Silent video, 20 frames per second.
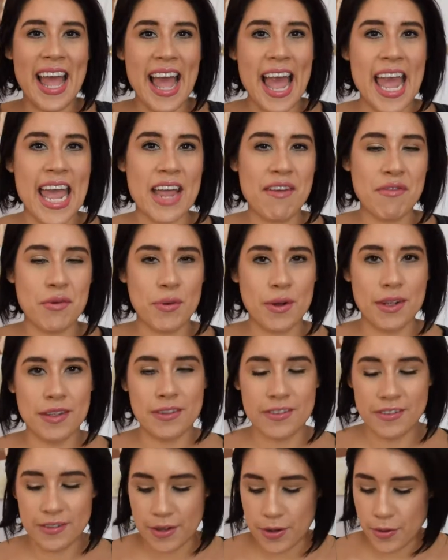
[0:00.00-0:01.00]
Hey everyone,
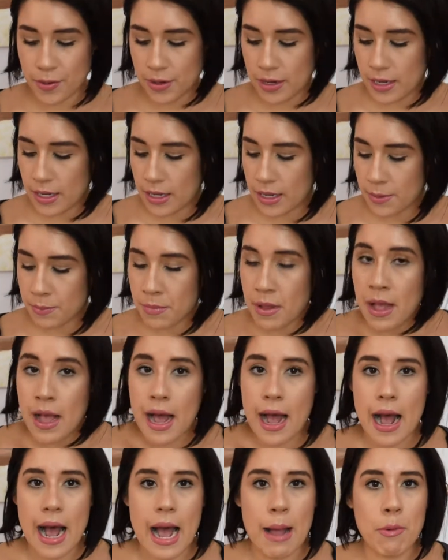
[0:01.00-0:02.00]
so I'm
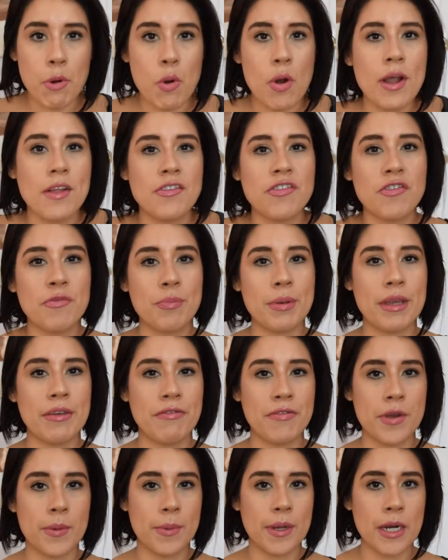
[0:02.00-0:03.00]
going to be
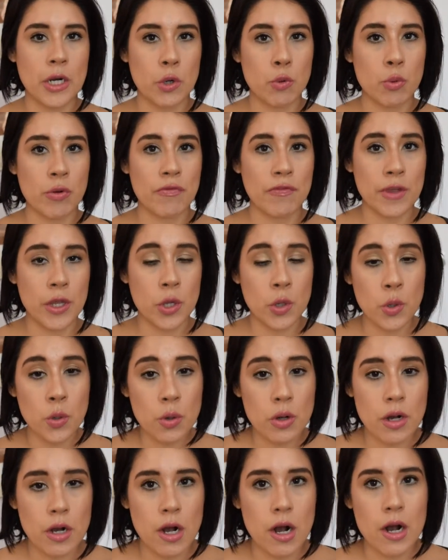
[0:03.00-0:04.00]
filming a
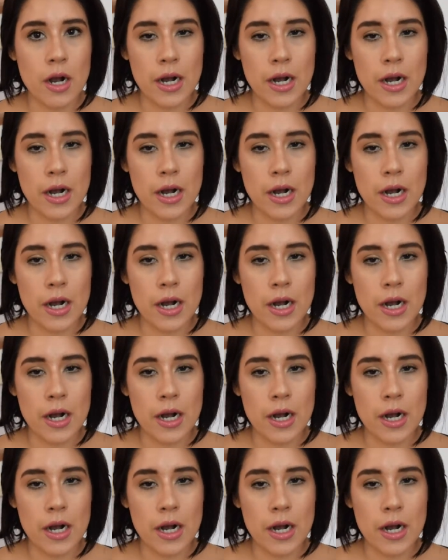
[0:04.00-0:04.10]
review